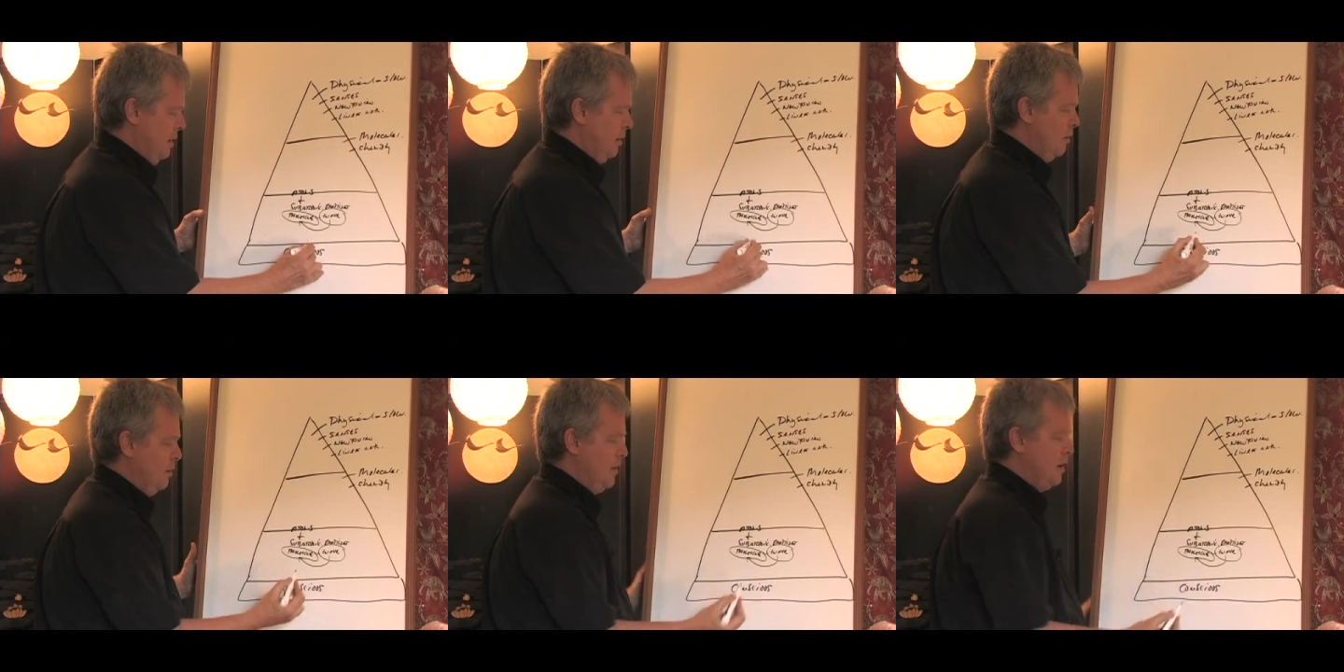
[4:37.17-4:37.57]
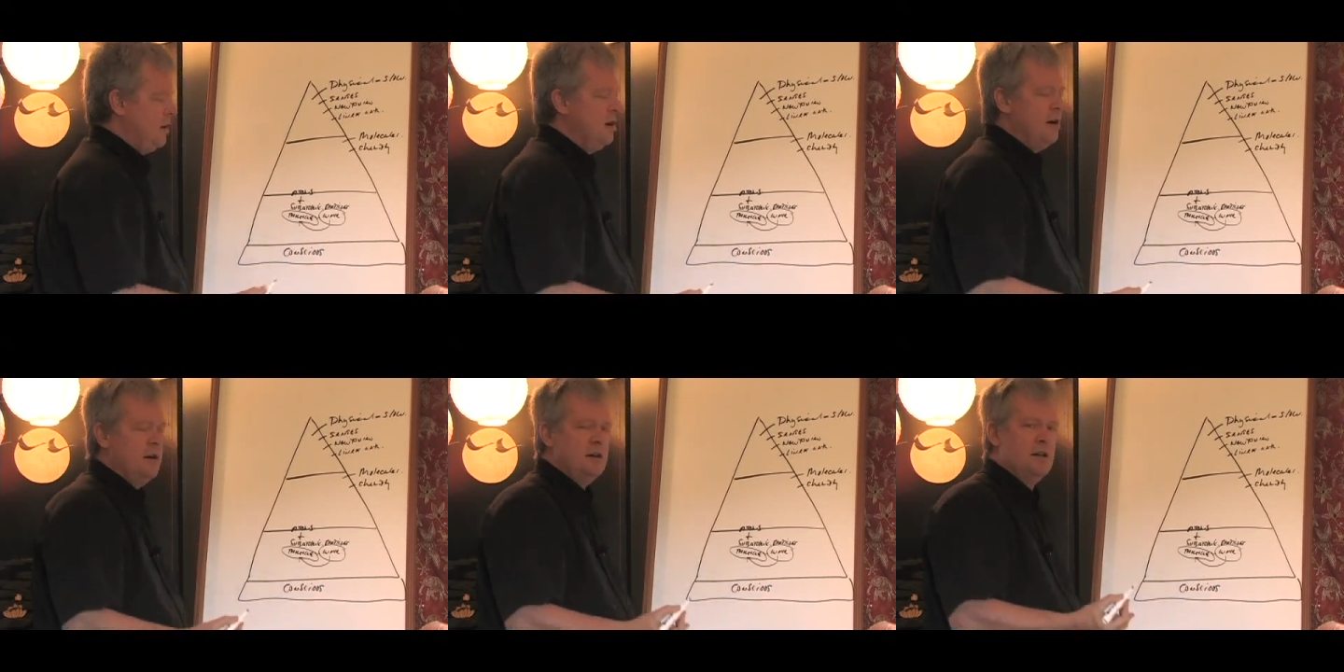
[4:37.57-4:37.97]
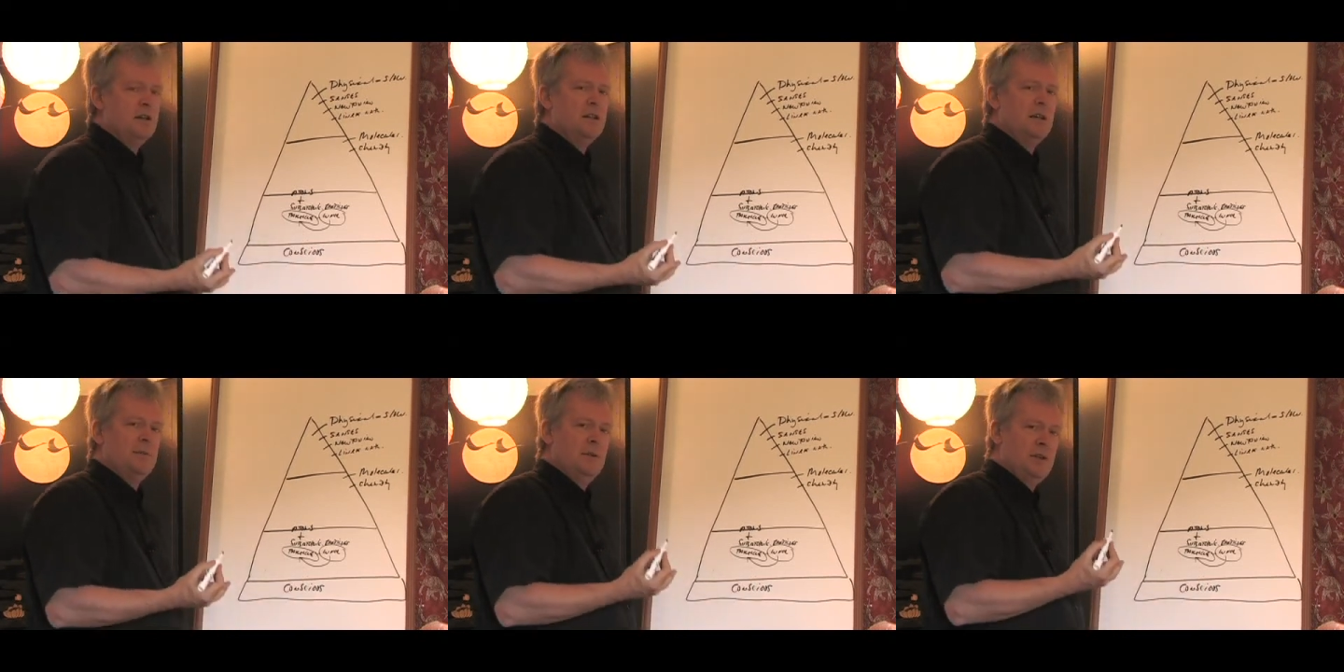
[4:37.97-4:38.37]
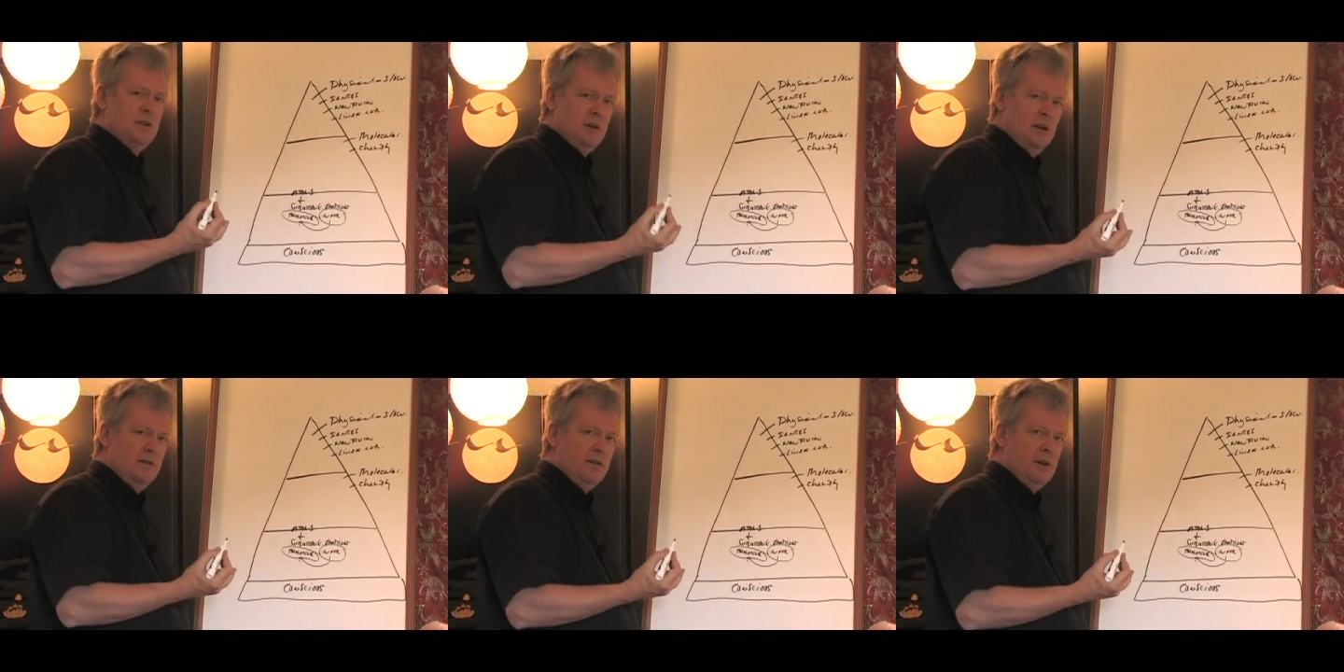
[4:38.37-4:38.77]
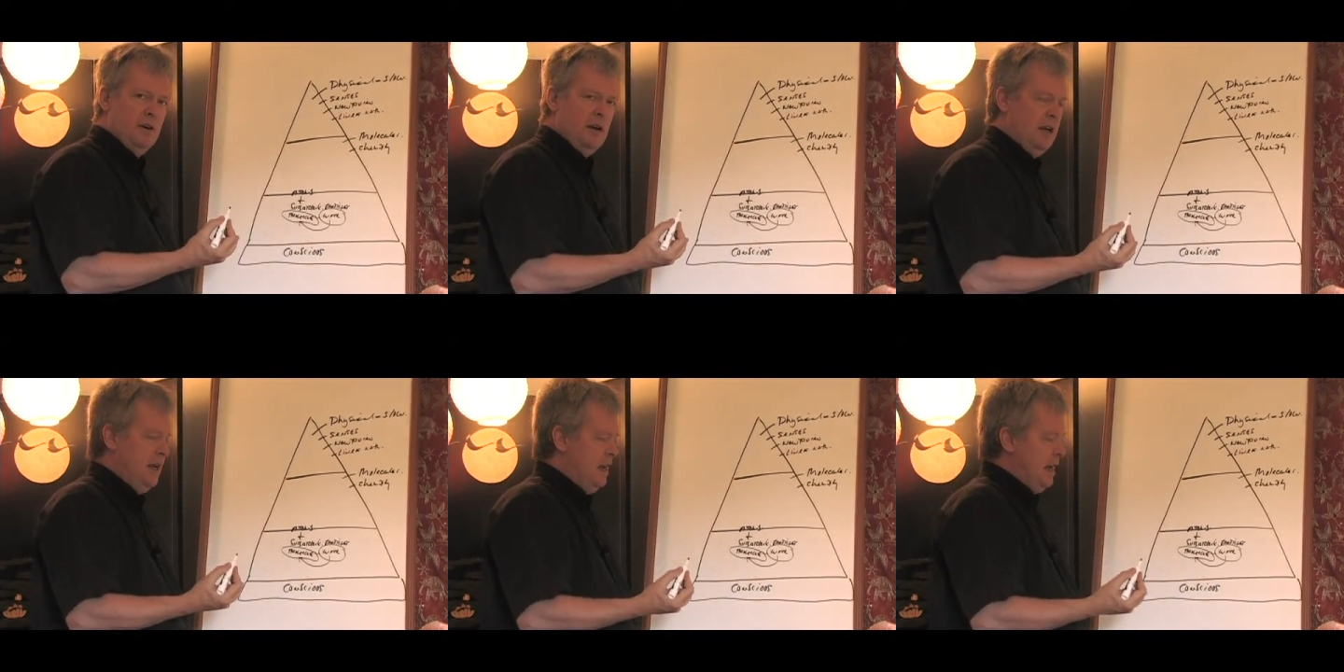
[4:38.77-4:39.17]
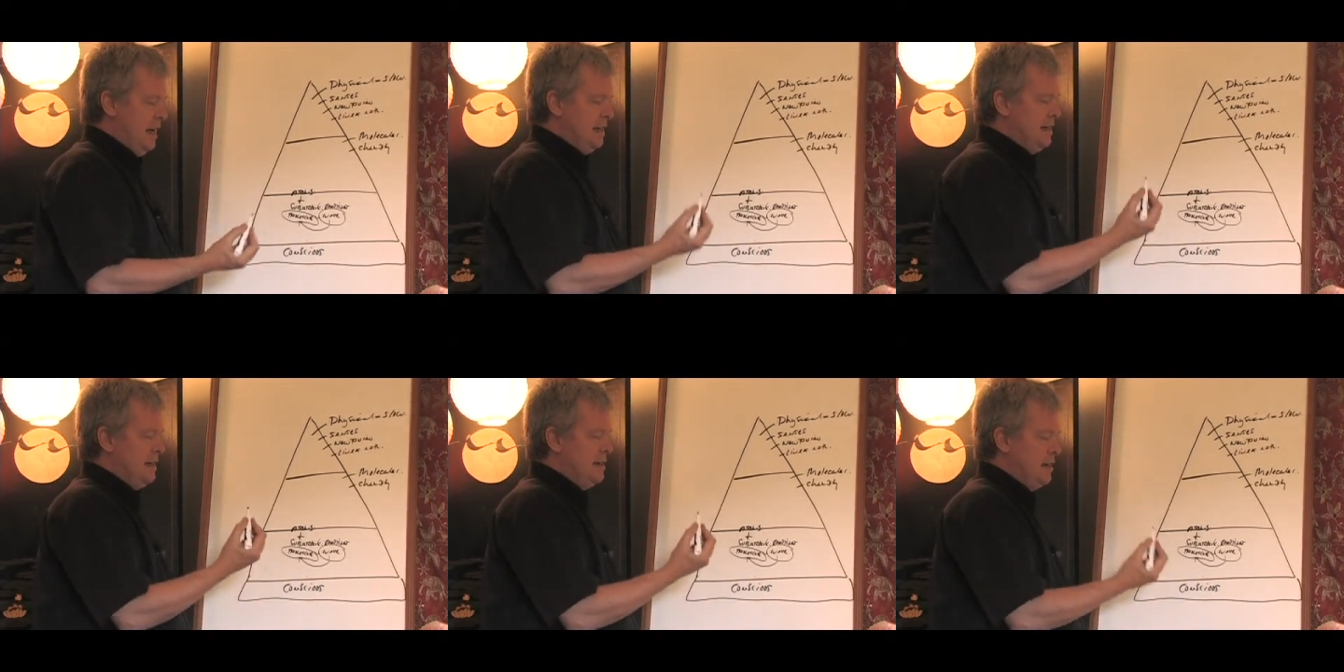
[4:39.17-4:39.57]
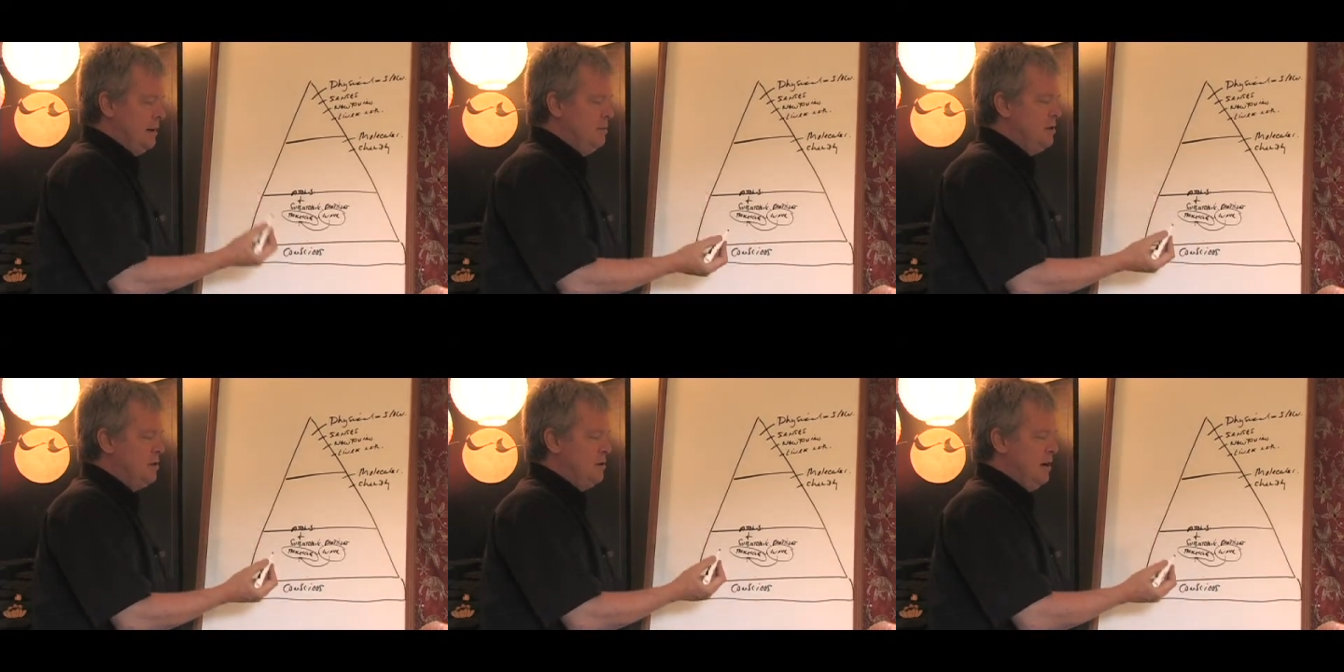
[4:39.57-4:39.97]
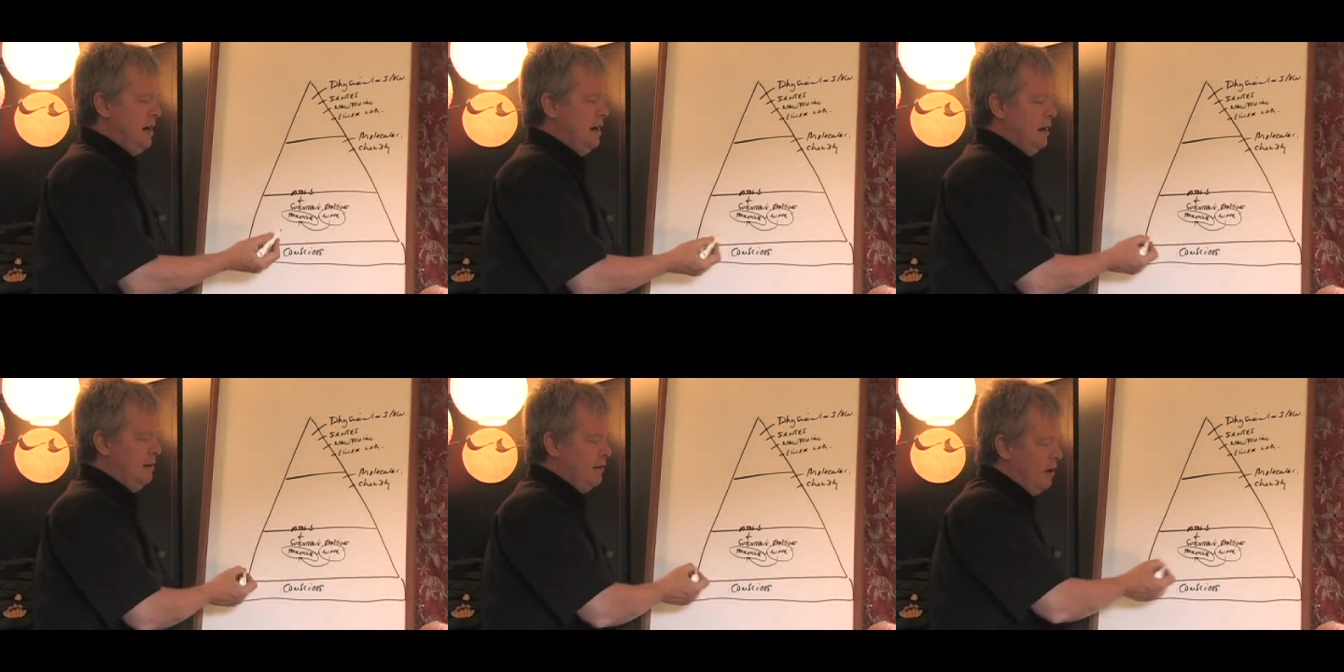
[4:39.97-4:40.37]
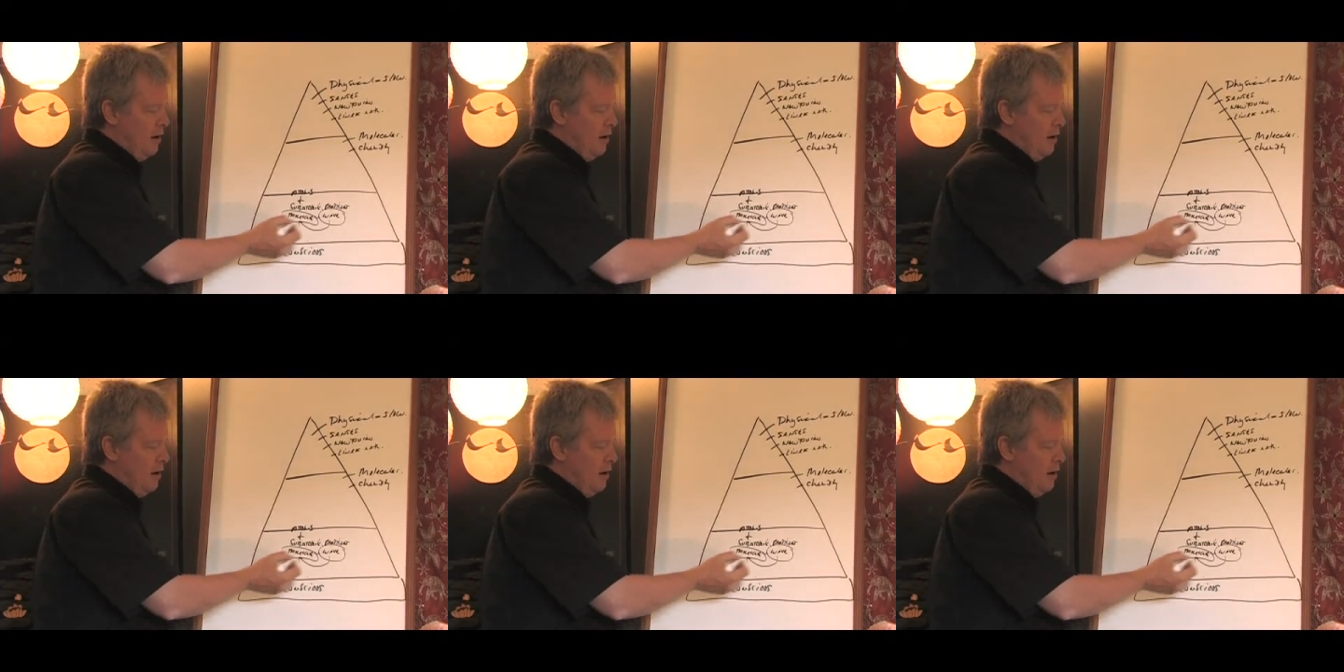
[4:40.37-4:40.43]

or the conscious observer, as a substrate of